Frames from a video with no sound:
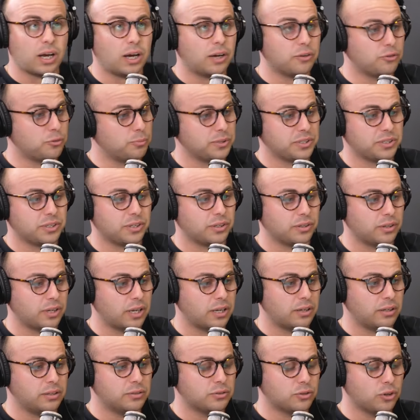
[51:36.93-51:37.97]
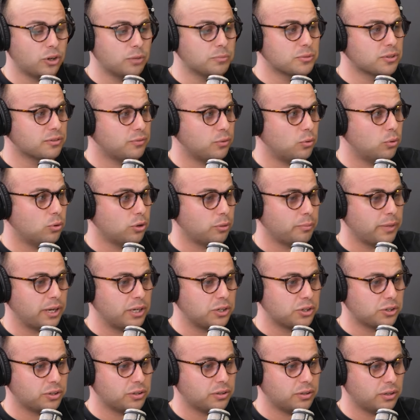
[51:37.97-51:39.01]
hundred percent. And in terms of
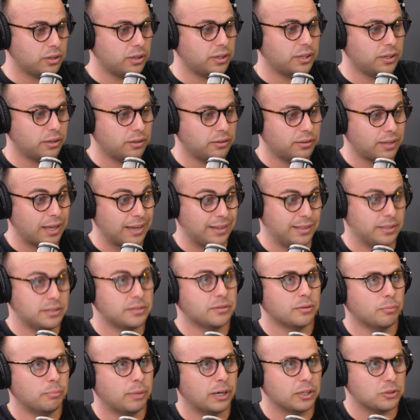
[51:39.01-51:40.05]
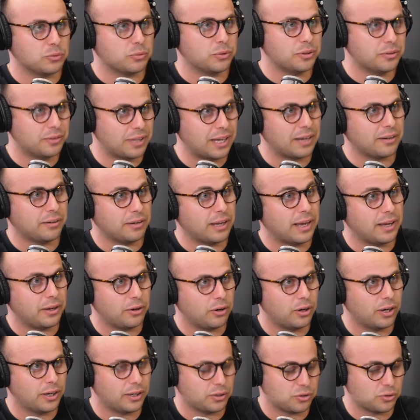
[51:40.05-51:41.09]
automation, again, that is the buzzword, that and A
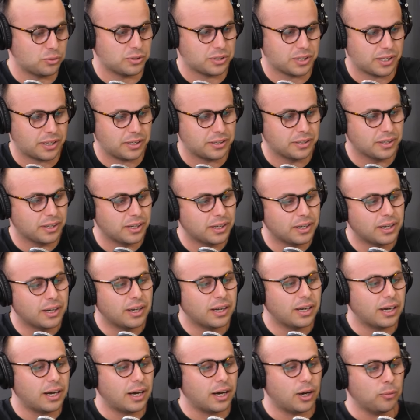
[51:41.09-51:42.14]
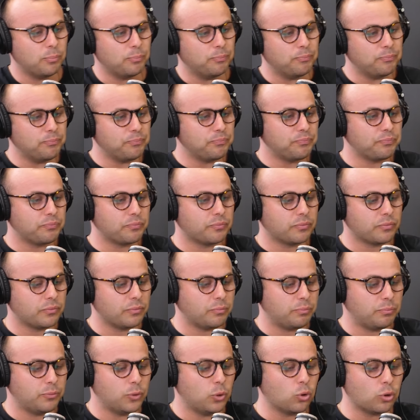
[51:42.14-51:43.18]
I, I should say. Um,
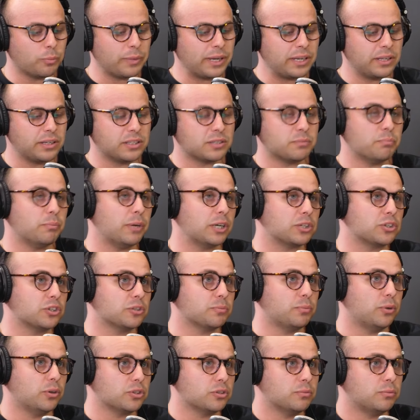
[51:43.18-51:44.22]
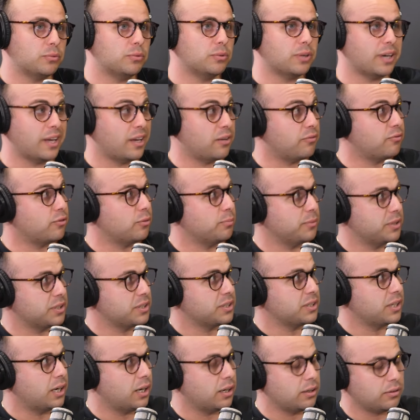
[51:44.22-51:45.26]
automating as much as possible and from the
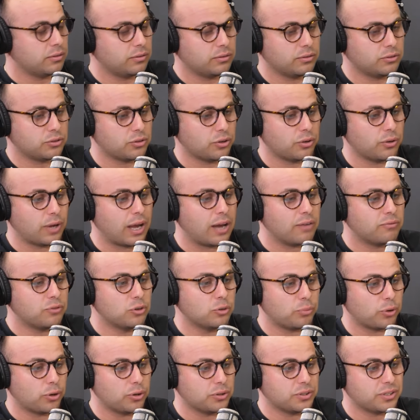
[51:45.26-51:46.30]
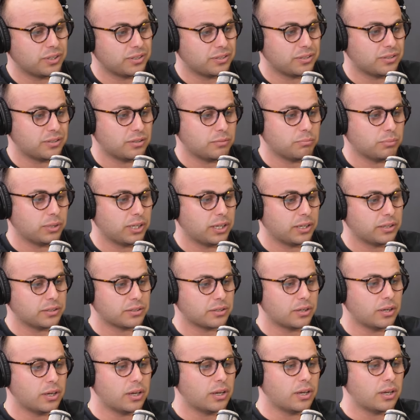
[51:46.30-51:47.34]
start. So have your processes in
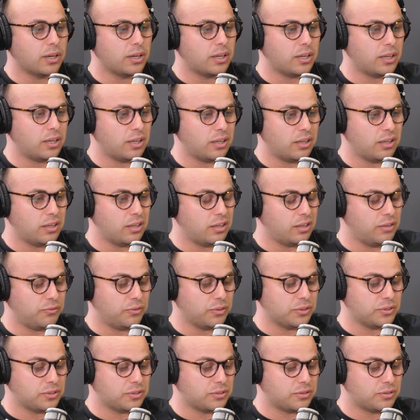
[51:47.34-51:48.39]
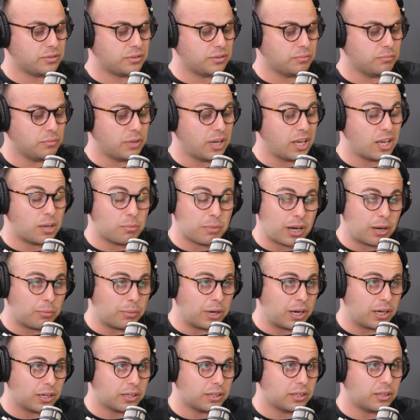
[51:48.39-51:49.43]
place. If it's email
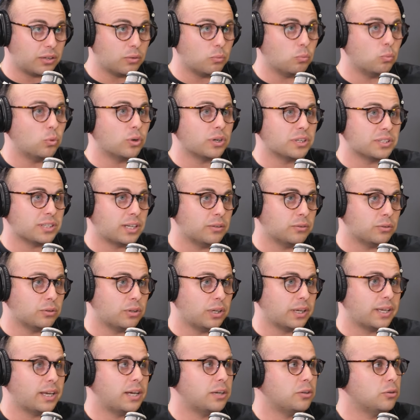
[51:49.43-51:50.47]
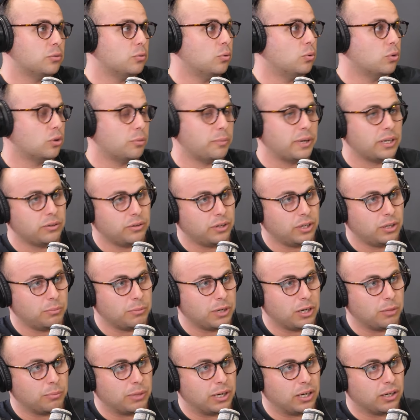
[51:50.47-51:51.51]
marketing, what does that look like? How do you automate your
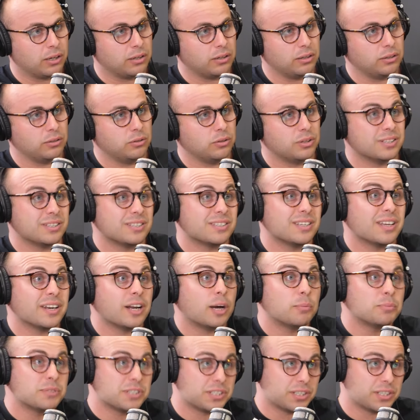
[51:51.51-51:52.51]
email marketing? You can set up